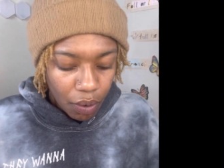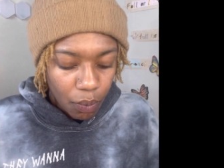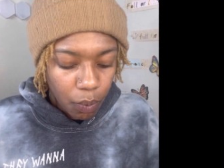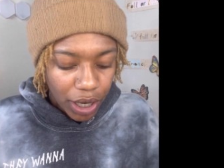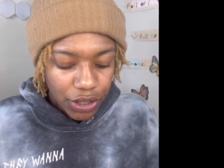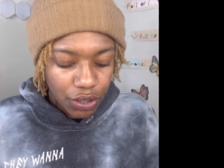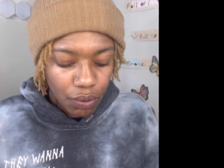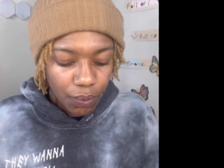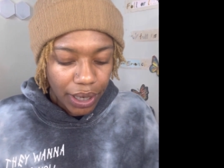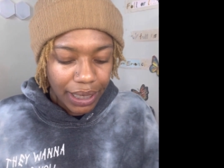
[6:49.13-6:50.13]
once you
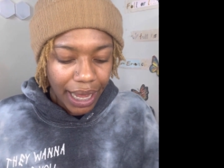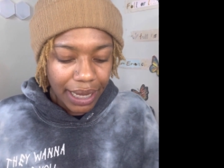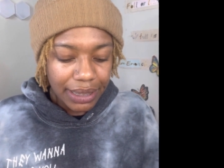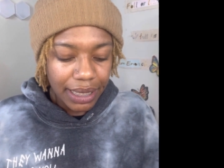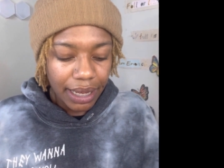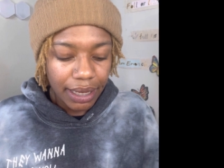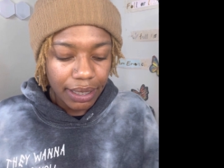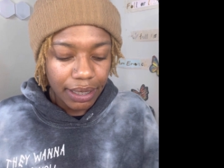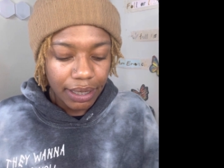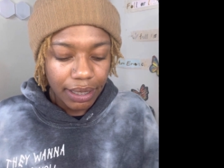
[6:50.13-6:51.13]
realize
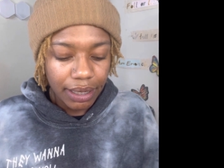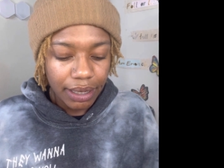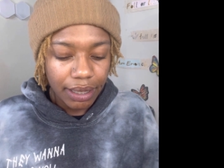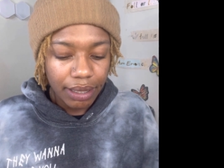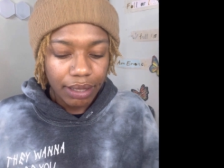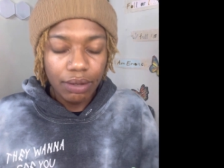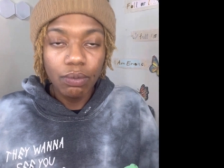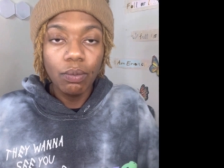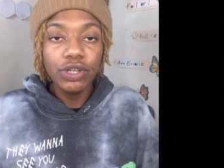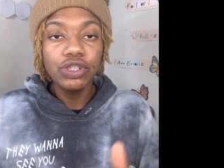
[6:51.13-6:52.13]
that
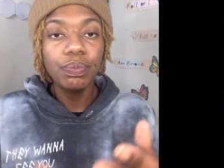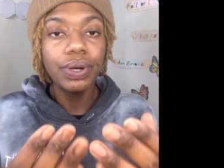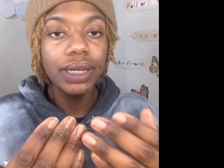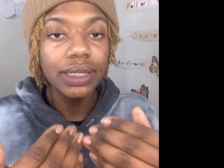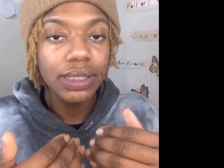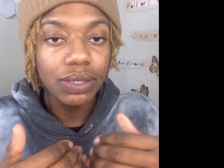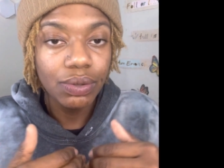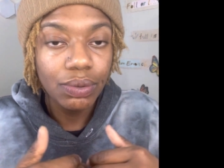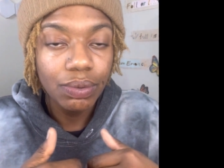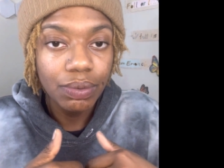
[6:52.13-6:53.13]
what you put
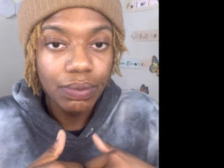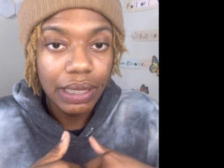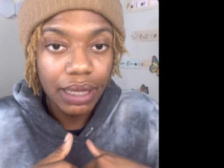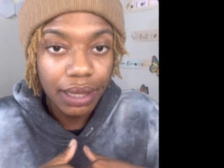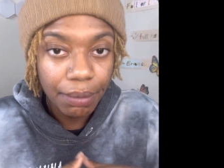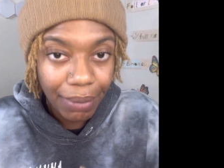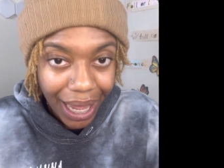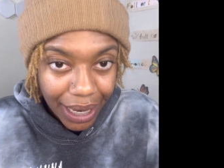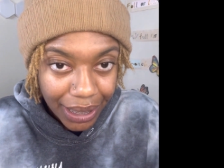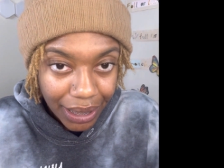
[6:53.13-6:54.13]
into the
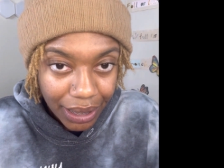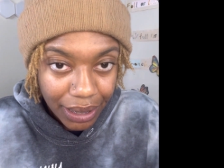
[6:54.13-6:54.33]
body